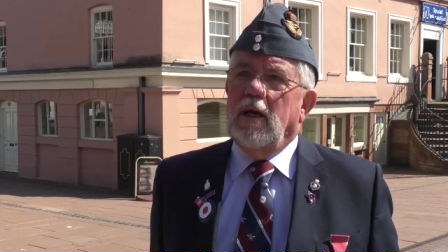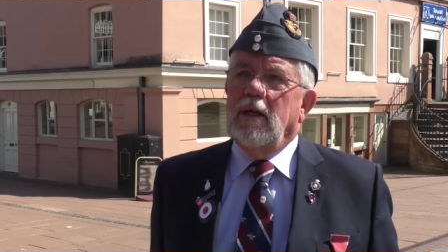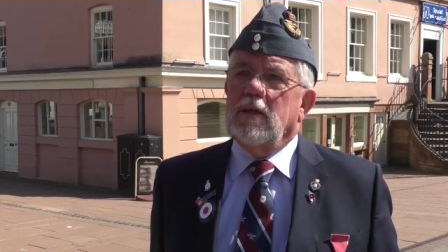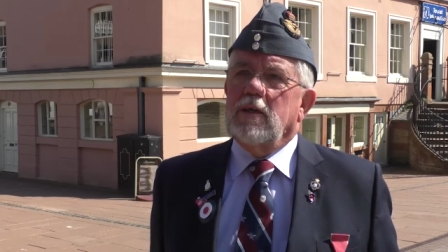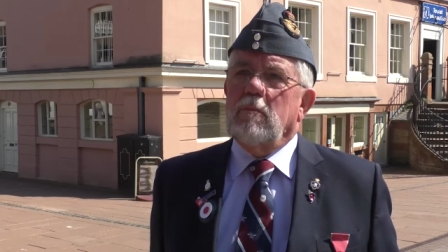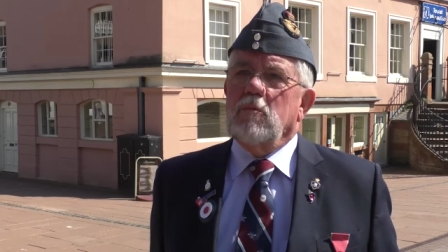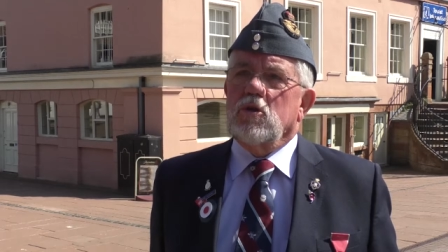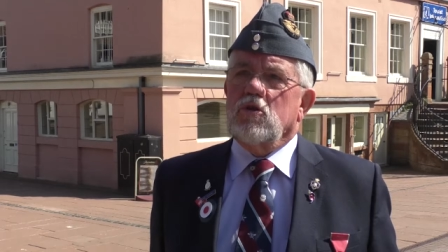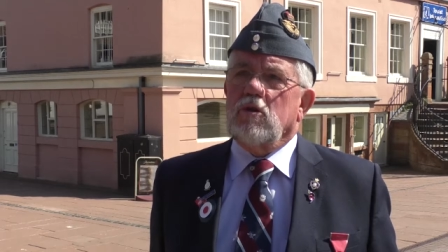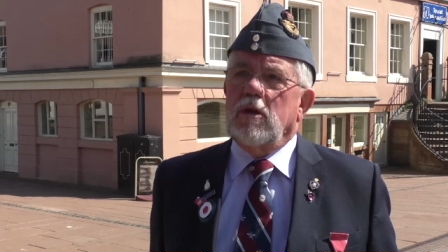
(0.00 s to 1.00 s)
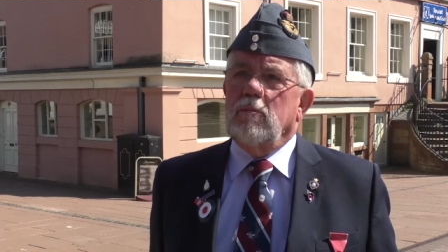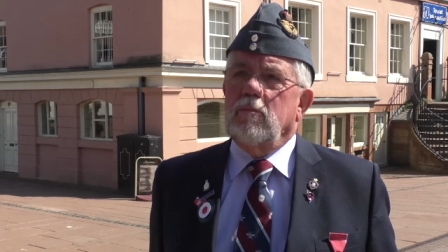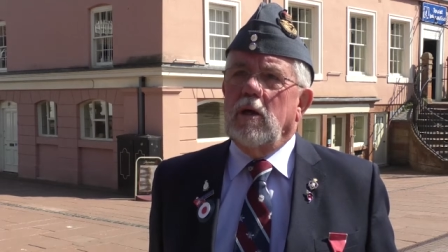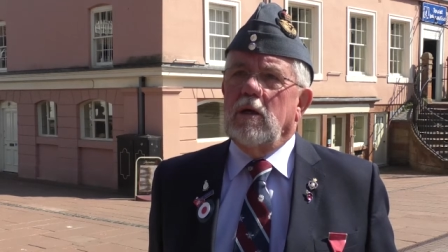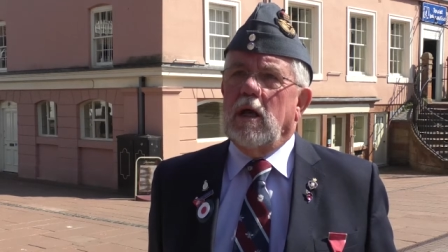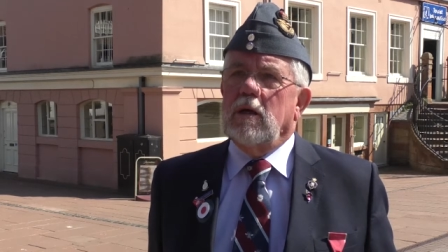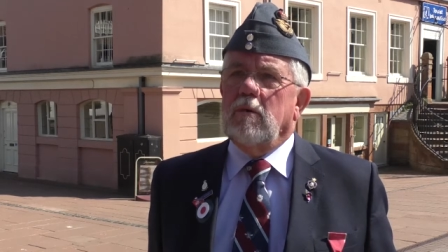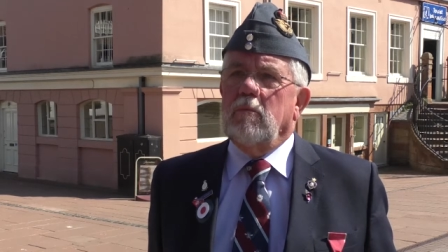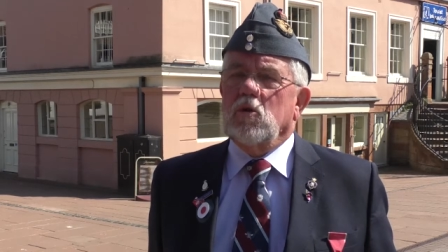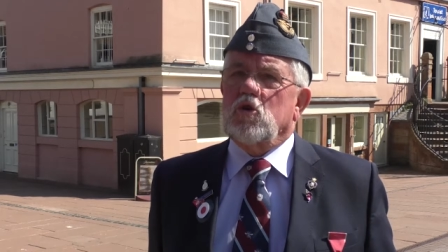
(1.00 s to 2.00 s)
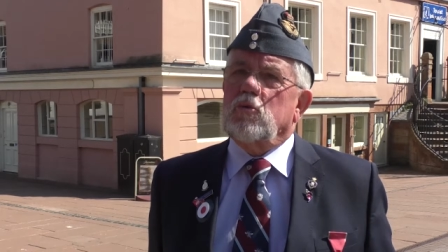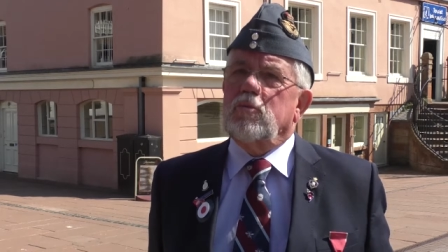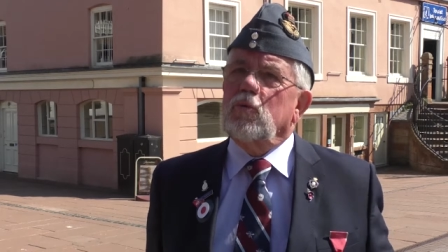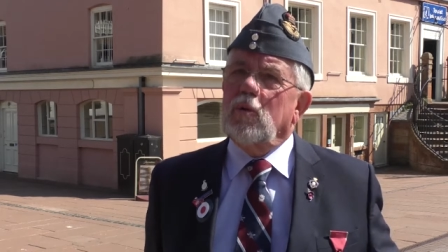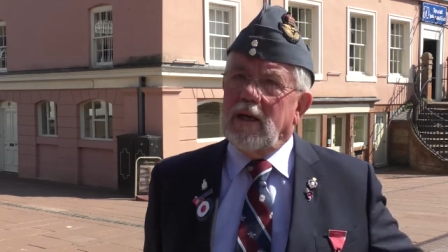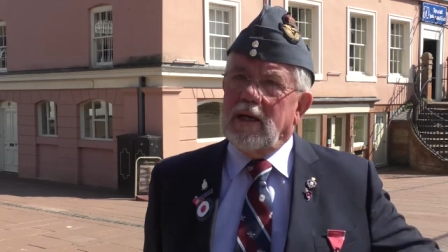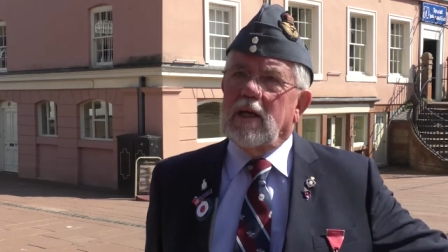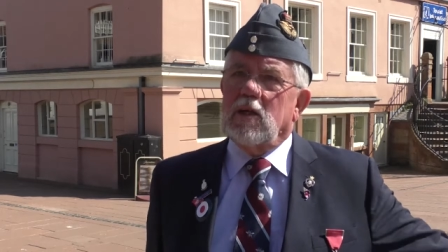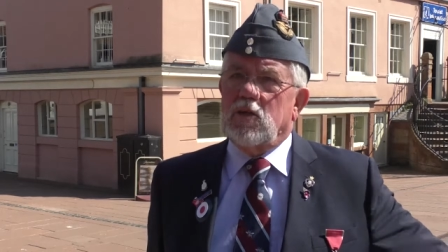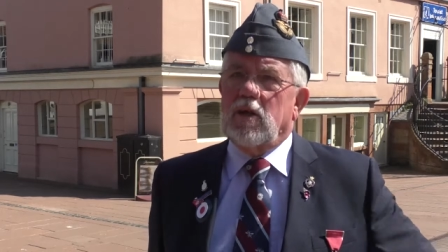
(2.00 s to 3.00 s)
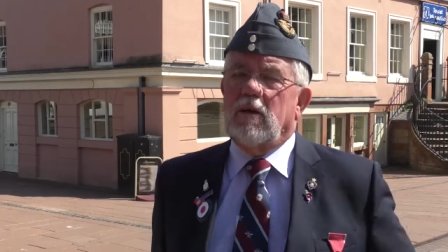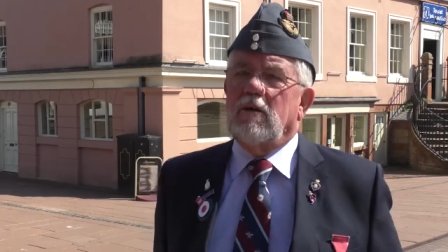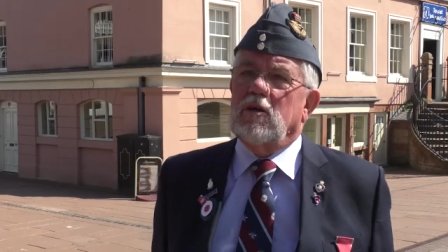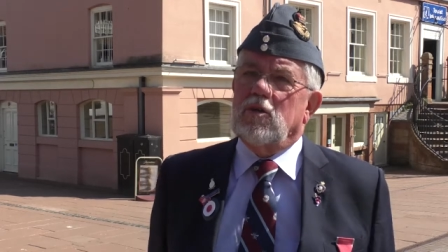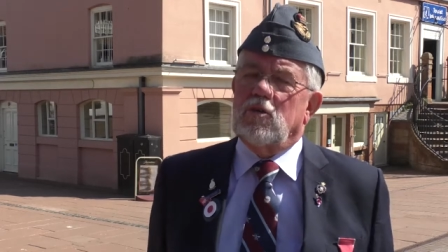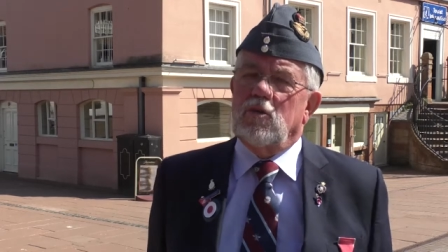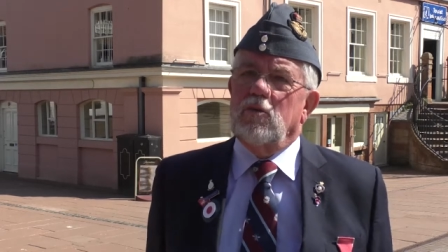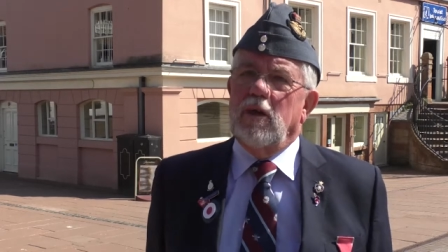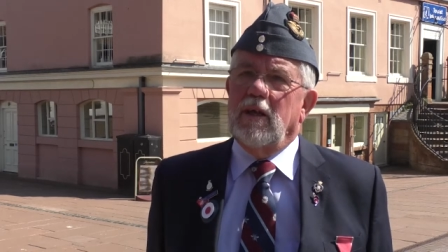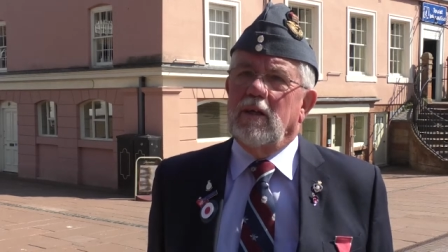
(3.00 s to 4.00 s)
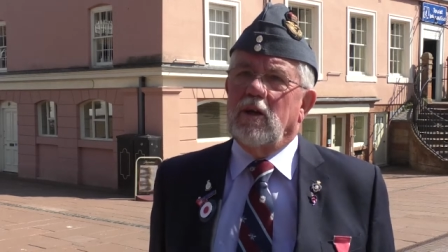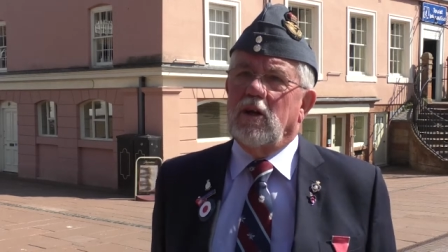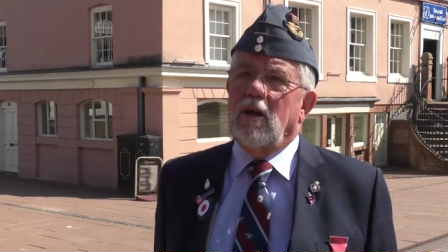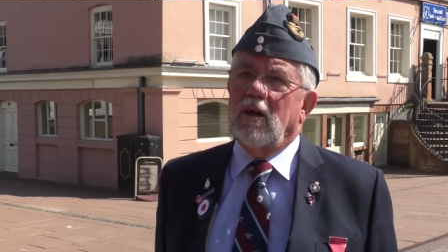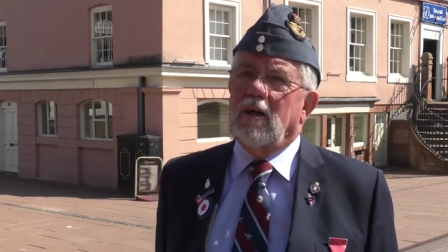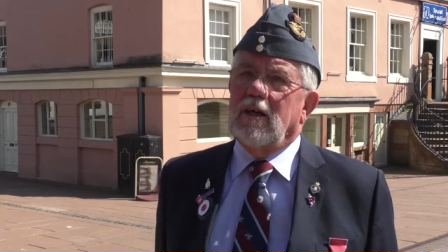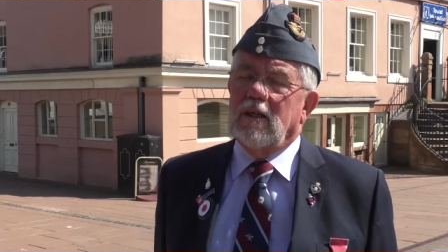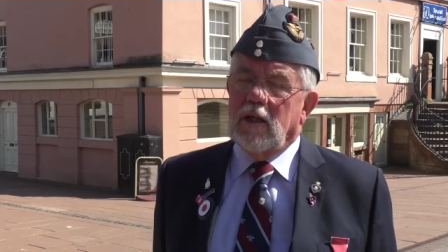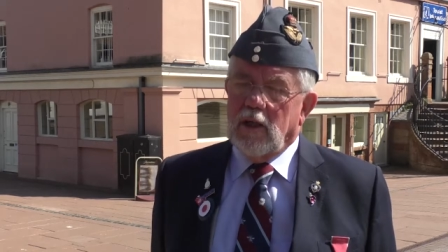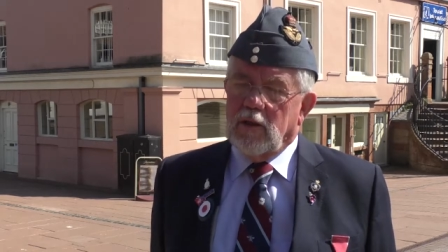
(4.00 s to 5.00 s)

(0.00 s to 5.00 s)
in a, a, demonstrable way, as they're going to do in Carlisle